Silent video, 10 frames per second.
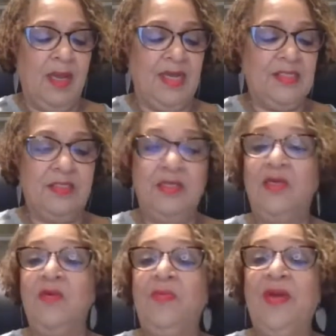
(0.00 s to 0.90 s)
I
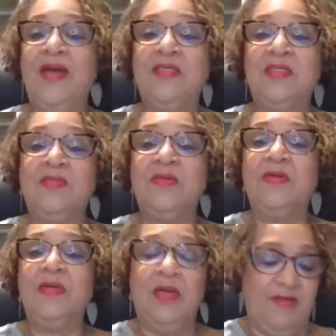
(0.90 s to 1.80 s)
see you,
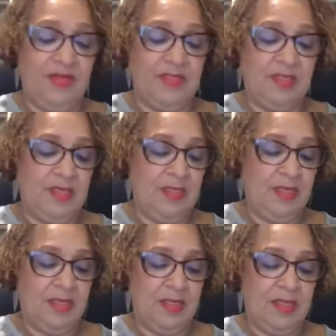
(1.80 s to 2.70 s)
Pastor
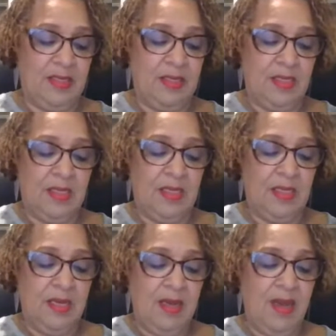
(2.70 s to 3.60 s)
Covington.
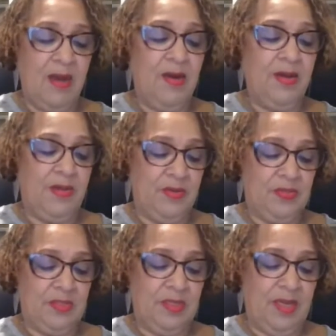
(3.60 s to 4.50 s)
How are you
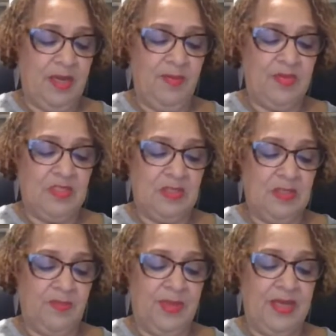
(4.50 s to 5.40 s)
tonight,
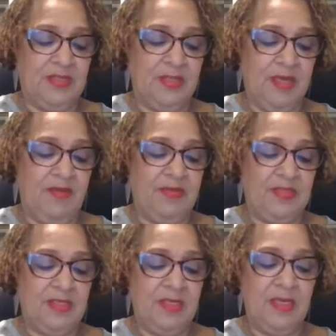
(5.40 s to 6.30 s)
Miss Pastor
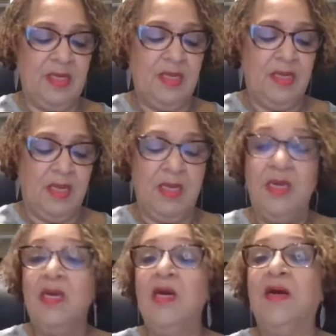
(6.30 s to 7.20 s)
Covington?
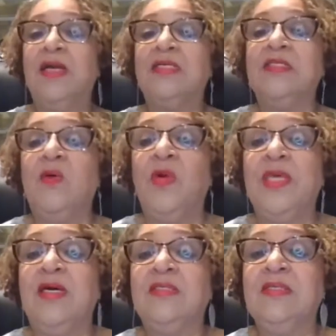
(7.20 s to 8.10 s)
Okay,
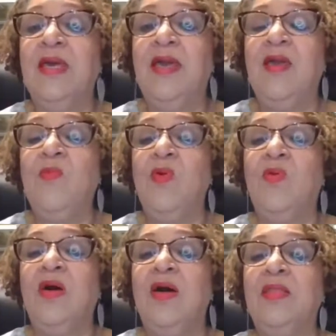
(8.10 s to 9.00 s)
someone else came
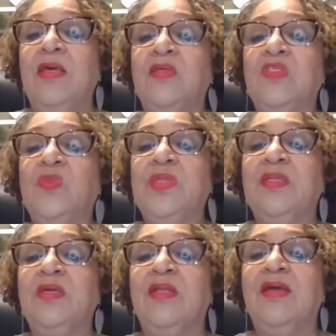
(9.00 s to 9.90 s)
on and
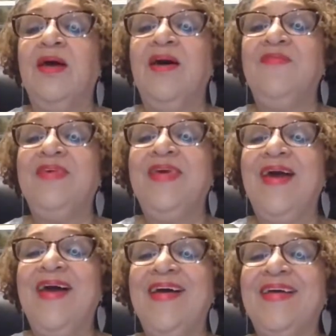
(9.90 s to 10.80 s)
spread the love.
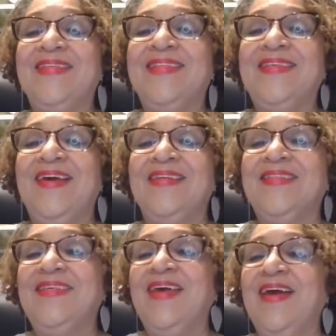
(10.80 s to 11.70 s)
Yes,
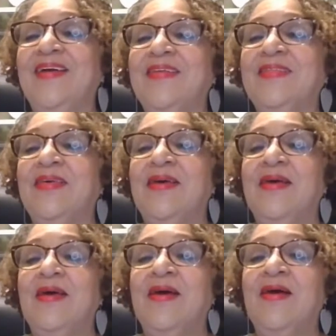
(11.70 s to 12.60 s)
yes, yes.
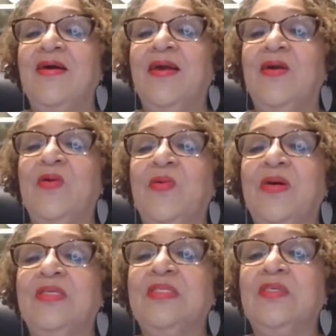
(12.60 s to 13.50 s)
Okay, who
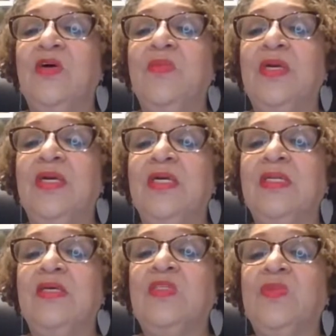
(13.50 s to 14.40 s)
else told me
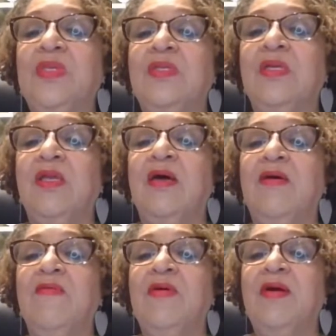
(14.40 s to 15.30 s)
they spread the
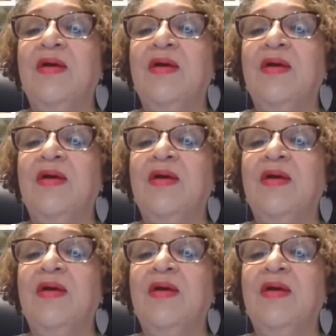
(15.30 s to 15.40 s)
love?